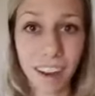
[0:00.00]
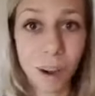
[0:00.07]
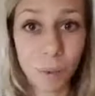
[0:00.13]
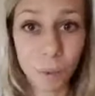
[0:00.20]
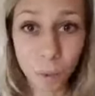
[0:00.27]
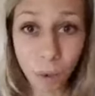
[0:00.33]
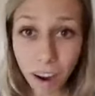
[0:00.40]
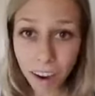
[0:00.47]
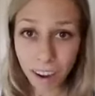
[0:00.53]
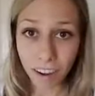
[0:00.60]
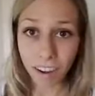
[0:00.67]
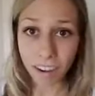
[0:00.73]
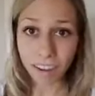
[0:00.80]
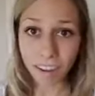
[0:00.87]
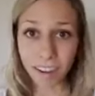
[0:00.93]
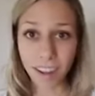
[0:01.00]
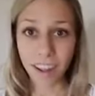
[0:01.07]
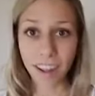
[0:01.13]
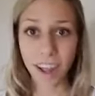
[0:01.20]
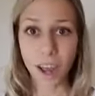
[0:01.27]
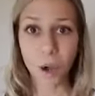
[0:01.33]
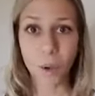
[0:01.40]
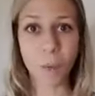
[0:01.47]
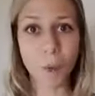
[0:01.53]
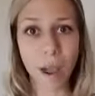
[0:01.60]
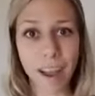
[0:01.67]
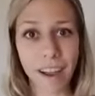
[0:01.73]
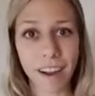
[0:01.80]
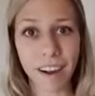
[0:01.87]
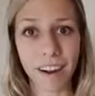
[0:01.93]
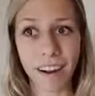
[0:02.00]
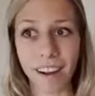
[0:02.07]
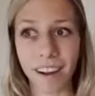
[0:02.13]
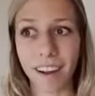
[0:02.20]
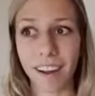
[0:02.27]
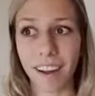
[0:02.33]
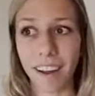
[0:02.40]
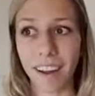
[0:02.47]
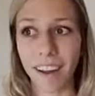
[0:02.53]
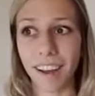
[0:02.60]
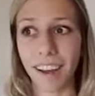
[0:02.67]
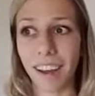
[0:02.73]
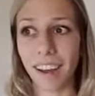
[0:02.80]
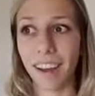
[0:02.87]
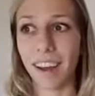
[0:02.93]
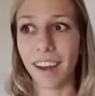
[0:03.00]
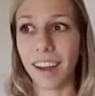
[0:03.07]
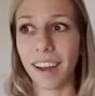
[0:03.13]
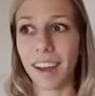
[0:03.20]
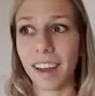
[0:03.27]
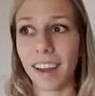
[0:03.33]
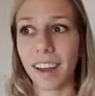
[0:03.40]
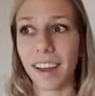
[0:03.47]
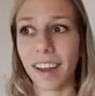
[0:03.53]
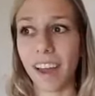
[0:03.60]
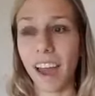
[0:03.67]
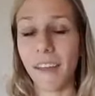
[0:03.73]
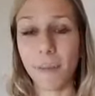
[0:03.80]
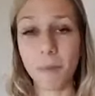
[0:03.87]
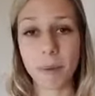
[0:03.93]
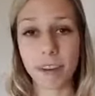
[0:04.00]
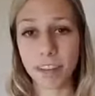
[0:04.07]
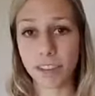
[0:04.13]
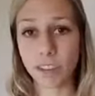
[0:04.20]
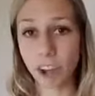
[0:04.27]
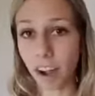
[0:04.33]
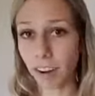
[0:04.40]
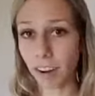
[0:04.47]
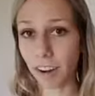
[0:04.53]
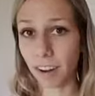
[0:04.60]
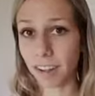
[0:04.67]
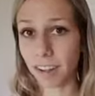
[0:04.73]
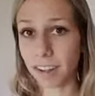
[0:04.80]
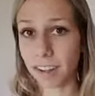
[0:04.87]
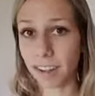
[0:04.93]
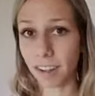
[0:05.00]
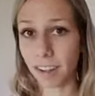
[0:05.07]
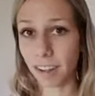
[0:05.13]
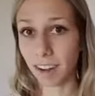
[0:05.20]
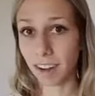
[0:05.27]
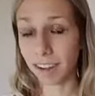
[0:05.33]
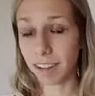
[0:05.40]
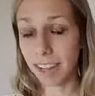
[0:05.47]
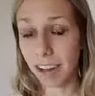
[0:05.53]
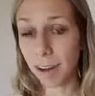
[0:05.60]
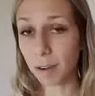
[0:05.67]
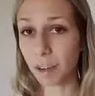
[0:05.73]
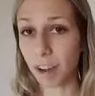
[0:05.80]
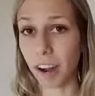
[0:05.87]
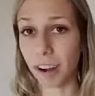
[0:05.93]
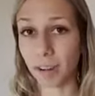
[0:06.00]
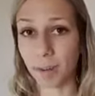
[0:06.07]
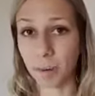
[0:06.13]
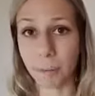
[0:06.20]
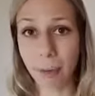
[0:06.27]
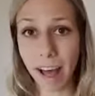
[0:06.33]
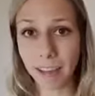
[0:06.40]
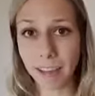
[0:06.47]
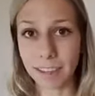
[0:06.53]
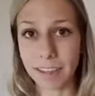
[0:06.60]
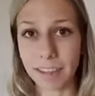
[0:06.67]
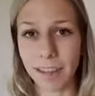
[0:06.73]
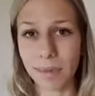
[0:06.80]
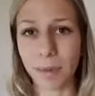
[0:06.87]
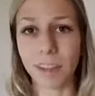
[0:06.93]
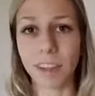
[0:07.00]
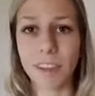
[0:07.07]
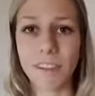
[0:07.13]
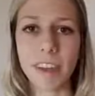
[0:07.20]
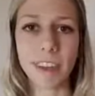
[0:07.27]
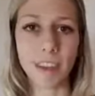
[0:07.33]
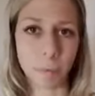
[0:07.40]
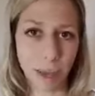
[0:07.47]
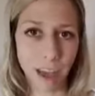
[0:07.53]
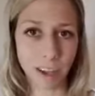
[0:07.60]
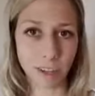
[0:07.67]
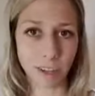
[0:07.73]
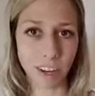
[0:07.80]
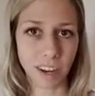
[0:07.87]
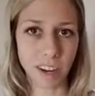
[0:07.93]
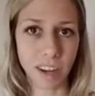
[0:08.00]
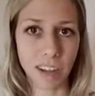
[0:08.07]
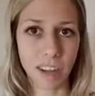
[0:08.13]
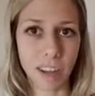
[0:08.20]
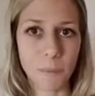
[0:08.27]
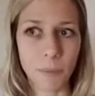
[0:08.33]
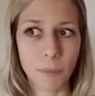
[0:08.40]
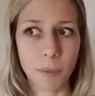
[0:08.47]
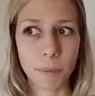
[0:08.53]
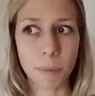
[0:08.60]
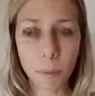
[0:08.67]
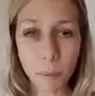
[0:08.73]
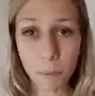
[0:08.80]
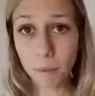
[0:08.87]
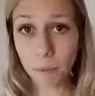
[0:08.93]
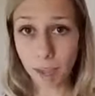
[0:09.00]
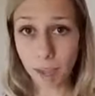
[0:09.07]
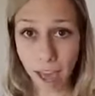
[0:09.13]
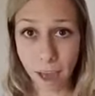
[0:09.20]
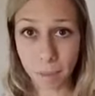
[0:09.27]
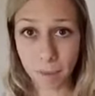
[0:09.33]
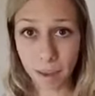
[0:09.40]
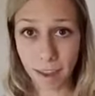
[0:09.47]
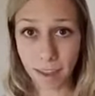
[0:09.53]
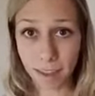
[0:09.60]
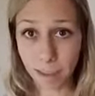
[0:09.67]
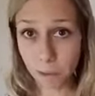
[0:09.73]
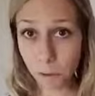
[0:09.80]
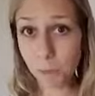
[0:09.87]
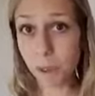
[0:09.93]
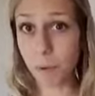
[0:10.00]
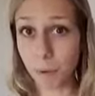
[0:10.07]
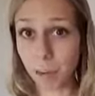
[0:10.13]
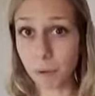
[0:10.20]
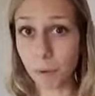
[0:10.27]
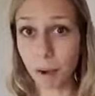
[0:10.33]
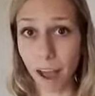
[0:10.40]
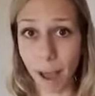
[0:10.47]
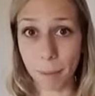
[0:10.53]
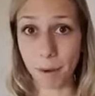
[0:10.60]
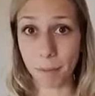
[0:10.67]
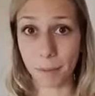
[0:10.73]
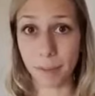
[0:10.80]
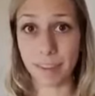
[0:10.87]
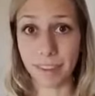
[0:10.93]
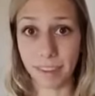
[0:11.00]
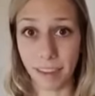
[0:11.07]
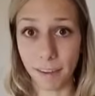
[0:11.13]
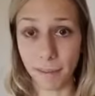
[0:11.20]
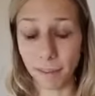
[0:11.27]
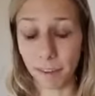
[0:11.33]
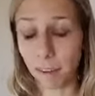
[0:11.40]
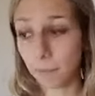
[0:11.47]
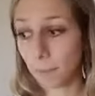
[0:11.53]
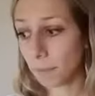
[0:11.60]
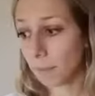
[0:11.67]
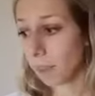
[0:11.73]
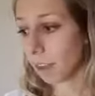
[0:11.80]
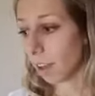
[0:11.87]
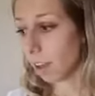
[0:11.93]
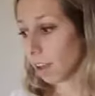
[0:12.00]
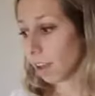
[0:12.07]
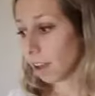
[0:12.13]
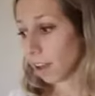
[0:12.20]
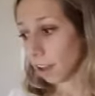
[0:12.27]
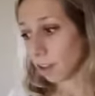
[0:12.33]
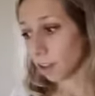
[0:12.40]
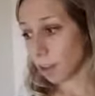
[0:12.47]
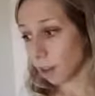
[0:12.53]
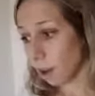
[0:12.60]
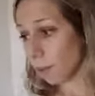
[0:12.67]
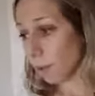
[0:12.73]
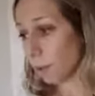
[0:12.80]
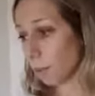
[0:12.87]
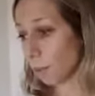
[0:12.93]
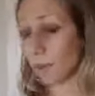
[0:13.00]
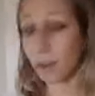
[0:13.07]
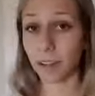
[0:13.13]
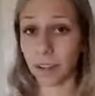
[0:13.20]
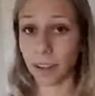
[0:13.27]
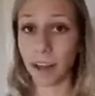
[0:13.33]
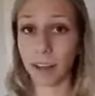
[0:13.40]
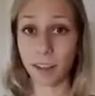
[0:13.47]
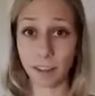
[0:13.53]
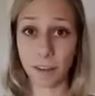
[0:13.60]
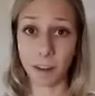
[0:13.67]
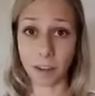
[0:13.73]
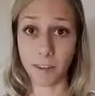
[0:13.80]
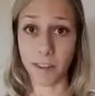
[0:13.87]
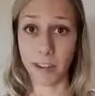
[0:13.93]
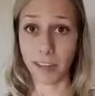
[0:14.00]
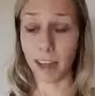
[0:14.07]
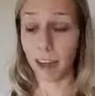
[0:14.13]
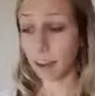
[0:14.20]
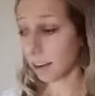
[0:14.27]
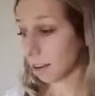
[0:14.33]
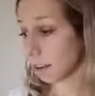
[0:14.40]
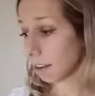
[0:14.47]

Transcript: a world where everybody's chakras and sacral chakras were balanced and they were living their passion? People would be happy. This would be a much more happier place to live. So let's cultivate that.